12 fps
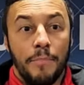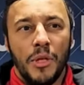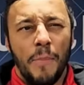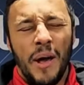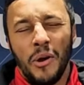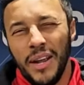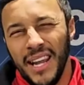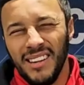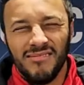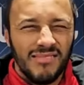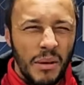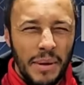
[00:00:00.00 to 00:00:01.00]
the
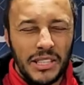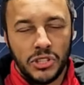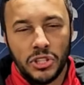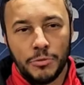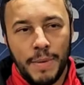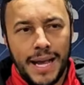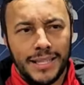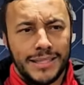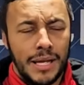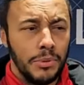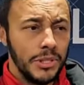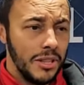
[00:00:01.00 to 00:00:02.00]
penalty, a bit
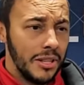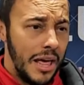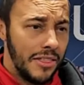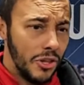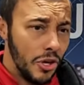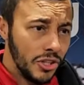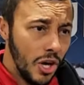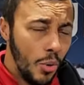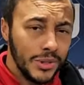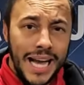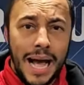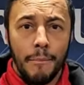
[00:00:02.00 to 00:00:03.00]
suspect. There was their third
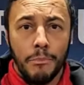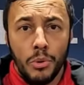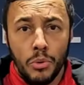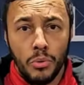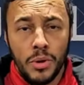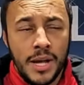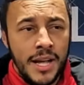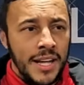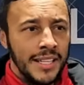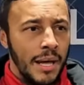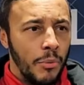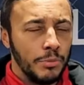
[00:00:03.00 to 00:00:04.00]
goal was a handball.
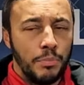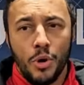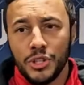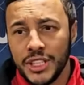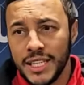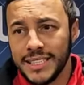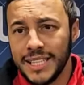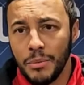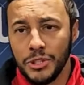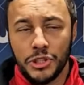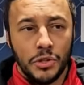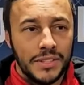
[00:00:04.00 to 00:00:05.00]
There was pushes,
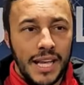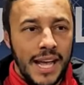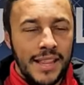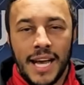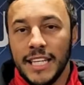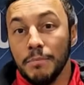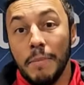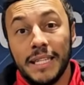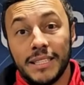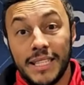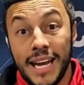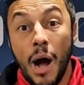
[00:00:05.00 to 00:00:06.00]
that he's
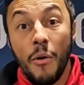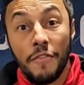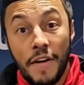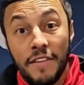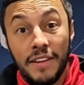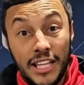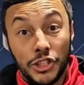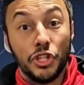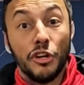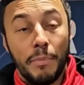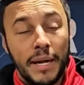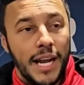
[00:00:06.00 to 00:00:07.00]
missed in our favour, that
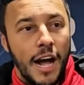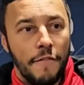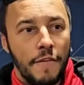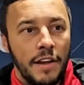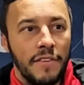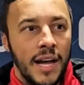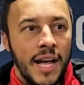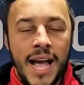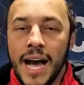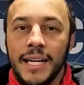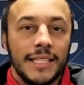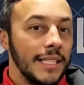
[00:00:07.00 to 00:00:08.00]
should have been in our favour.
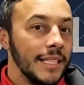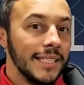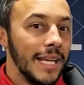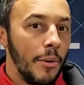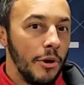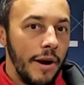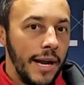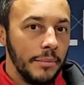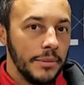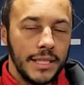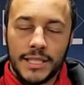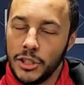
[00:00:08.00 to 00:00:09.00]
And this isn't sour
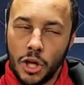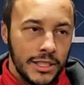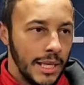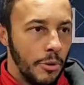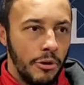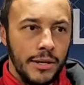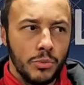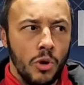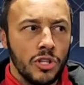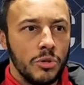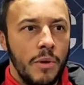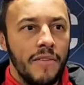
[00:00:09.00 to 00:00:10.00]
grapes. This is not sour grapes
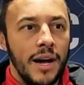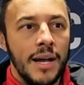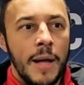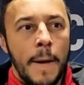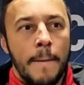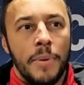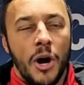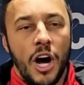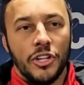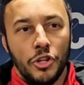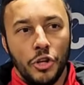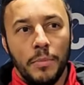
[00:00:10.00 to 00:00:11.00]
whatsoever. But
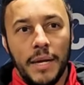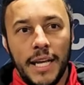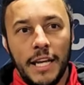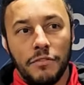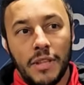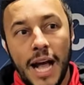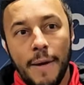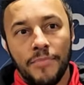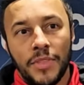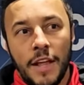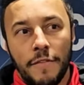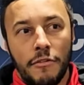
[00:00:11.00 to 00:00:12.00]
I do believe that
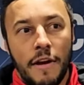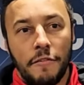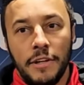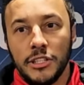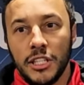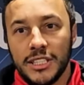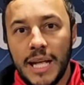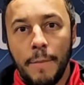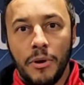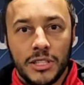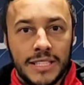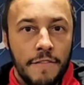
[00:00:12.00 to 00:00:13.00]
if a referee's going to
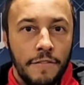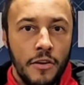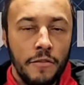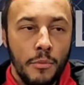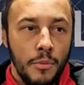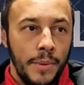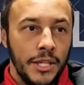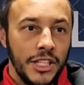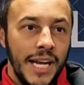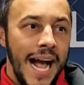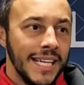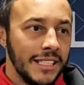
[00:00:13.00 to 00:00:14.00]
step on a step 5 football pitch,
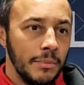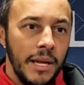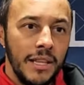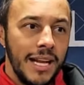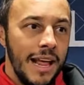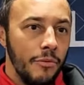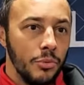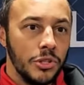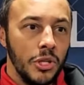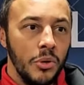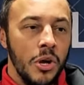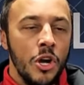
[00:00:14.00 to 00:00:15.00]
he has to be at the level
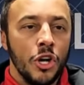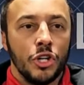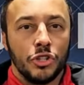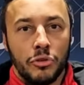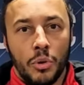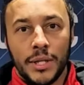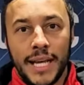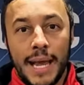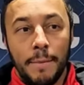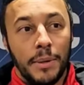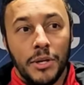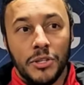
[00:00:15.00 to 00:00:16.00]
to control the
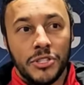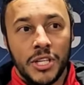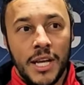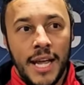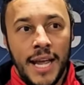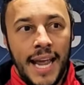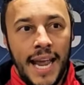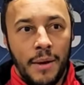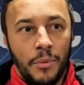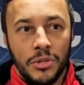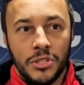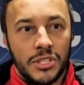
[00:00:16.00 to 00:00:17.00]
game, because
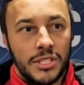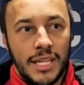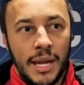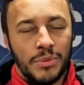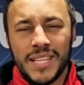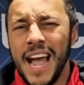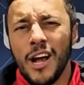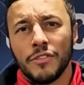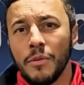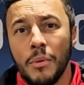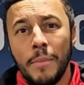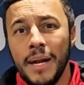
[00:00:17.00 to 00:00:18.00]
it was
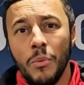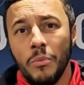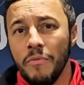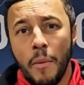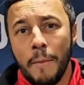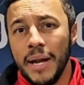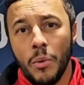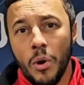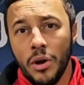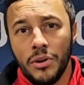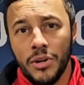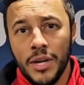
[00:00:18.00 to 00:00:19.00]
chaos from minute
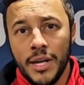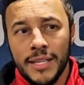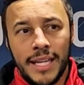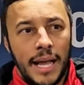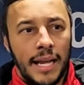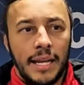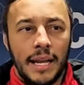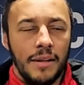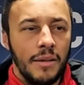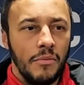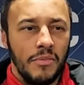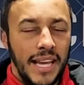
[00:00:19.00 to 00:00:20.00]
one. They
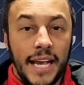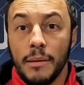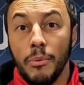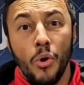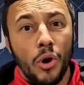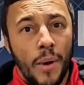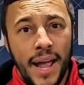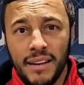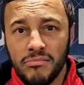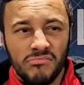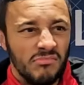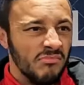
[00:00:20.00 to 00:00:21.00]
kicked the ball
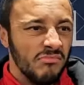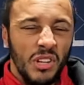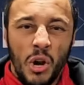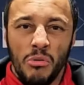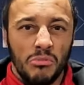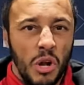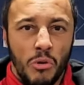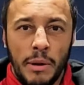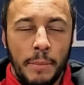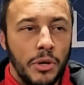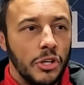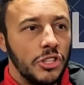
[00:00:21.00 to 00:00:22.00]
away, no
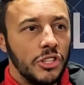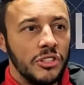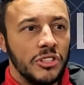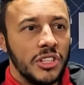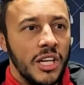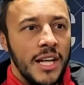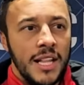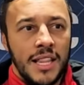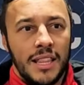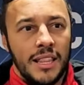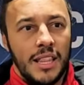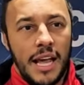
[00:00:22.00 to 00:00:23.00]
repercussions.
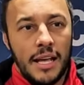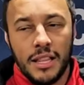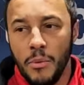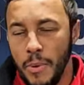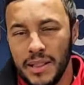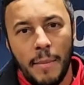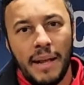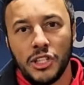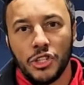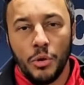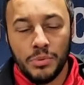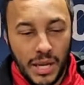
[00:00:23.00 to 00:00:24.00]
When they made
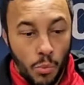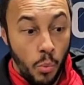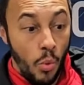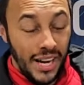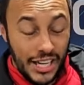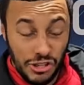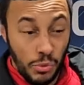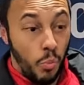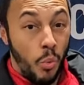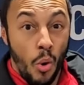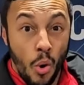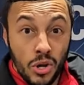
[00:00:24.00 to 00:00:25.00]
subs, they literally
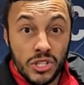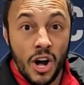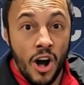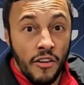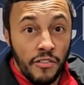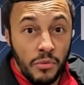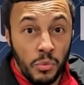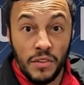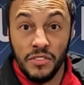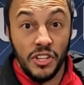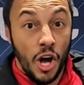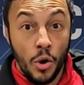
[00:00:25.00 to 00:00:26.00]
walked off
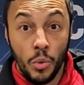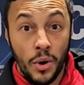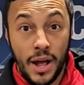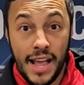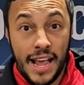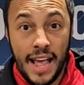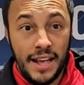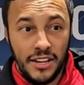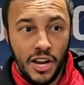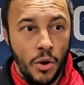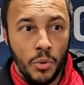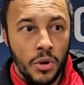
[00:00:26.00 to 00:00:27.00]
with no
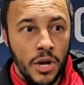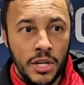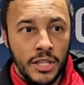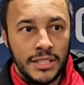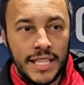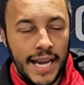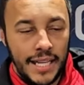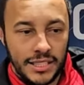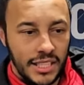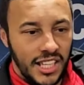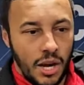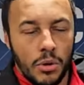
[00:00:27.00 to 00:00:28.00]
saying
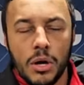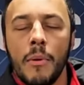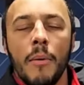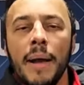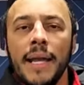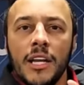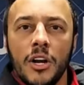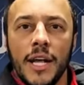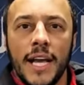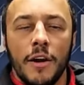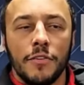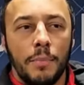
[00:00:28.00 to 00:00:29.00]
to, you know, come on mate, you've got
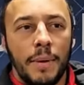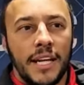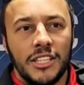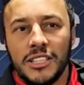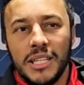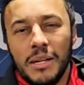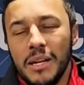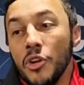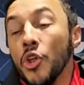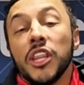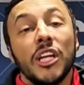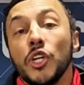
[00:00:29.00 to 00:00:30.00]
to get off the pitch.
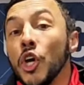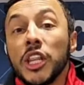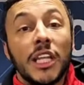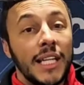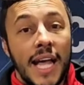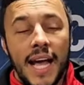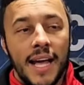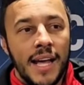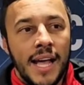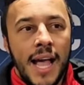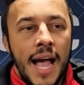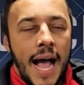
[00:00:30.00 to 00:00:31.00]
Nothing there.
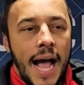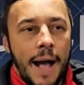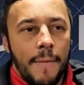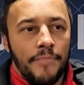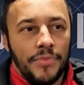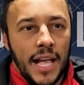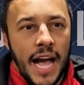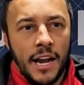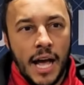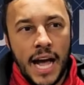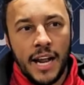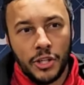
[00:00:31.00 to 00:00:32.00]
And
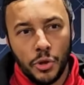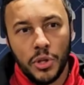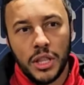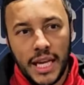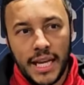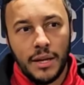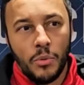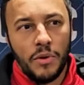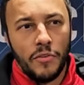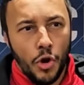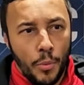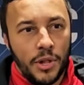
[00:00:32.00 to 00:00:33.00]
I do think
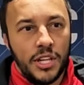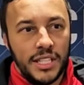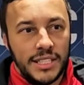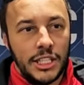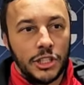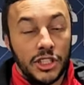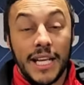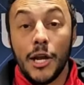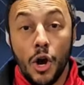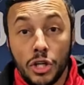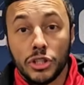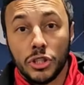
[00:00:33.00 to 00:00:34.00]
with a couple of the decisions, they
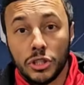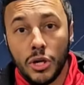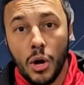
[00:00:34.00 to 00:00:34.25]
cost us